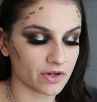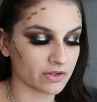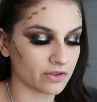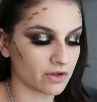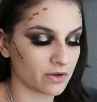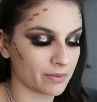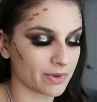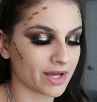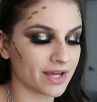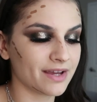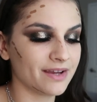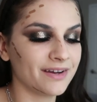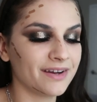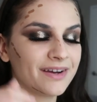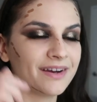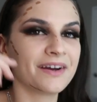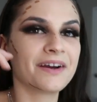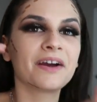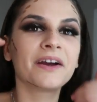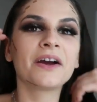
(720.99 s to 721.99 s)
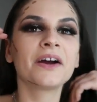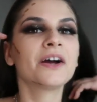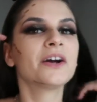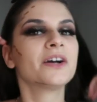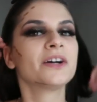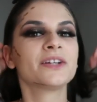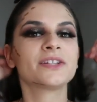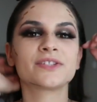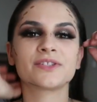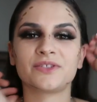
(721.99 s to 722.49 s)
very long way.
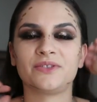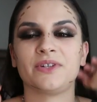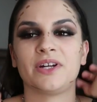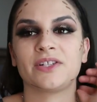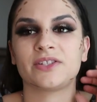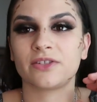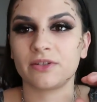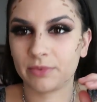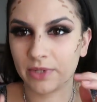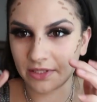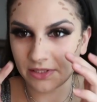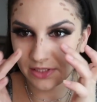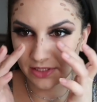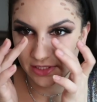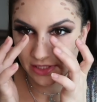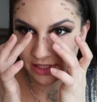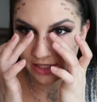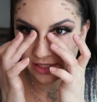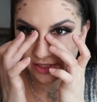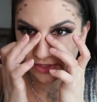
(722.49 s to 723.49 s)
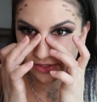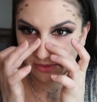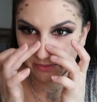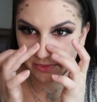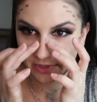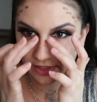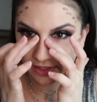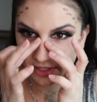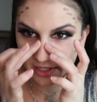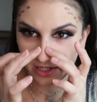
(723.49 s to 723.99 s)
So you guys are about to see. So I'm
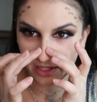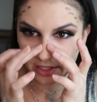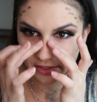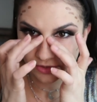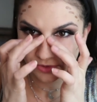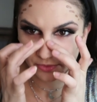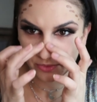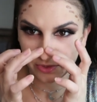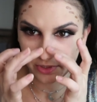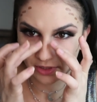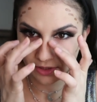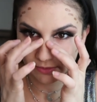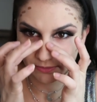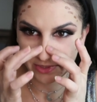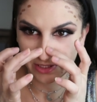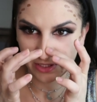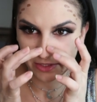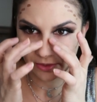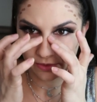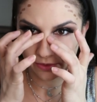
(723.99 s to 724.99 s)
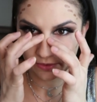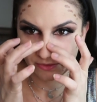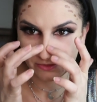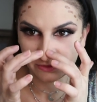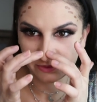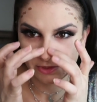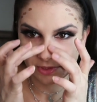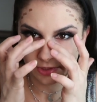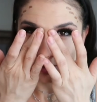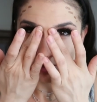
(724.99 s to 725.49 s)
gonna contour my
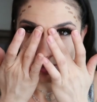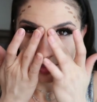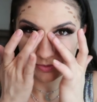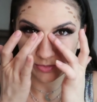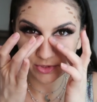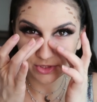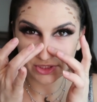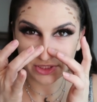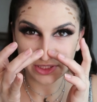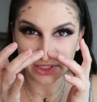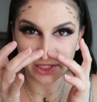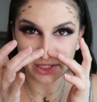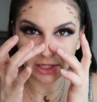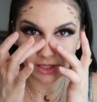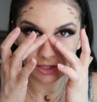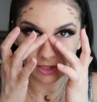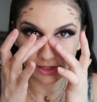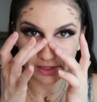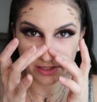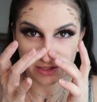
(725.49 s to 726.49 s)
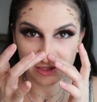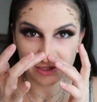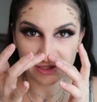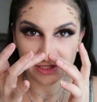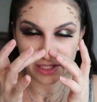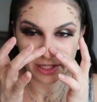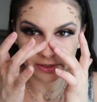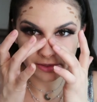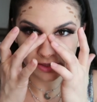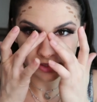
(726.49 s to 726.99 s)
nose, just push that
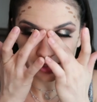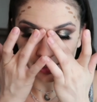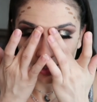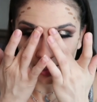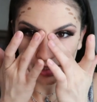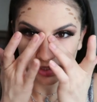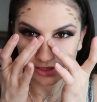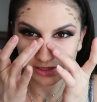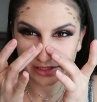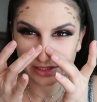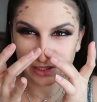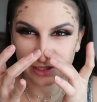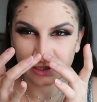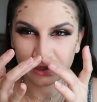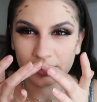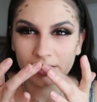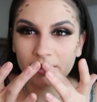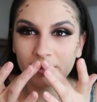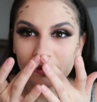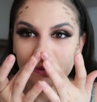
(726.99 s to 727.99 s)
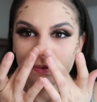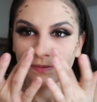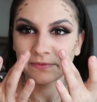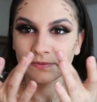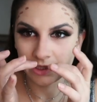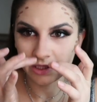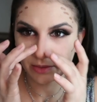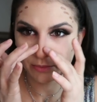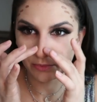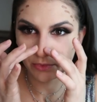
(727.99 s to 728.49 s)
down the sides there,
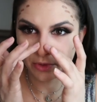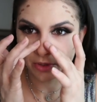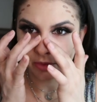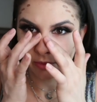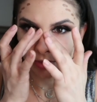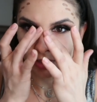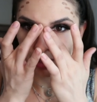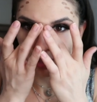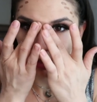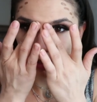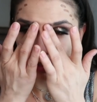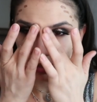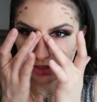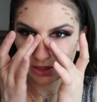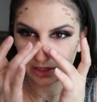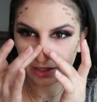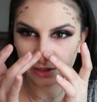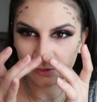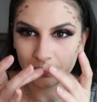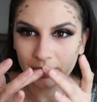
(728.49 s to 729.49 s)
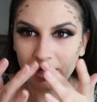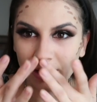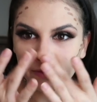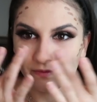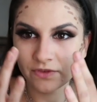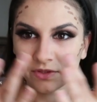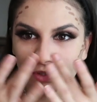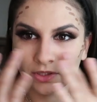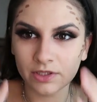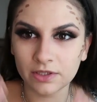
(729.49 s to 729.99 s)
and then we'll go in and clean that up
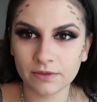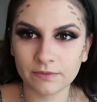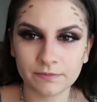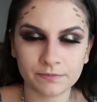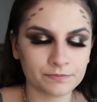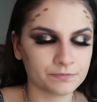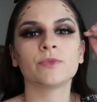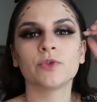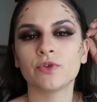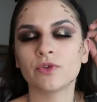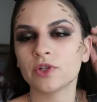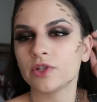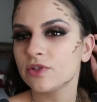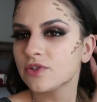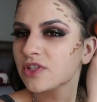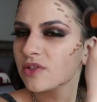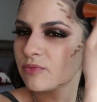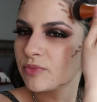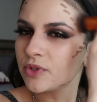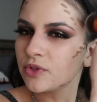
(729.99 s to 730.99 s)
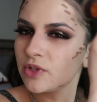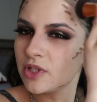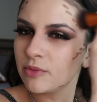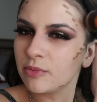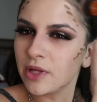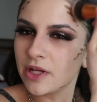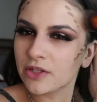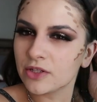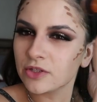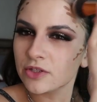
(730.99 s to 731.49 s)
after. You could use a beauty
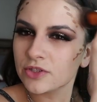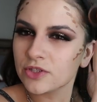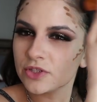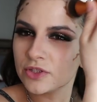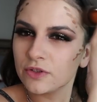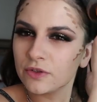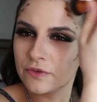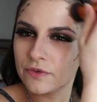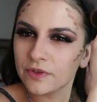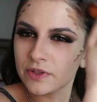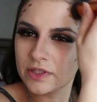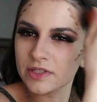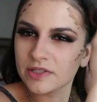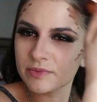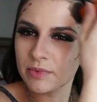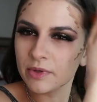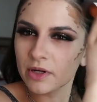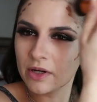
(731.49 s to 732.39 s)
blender too for this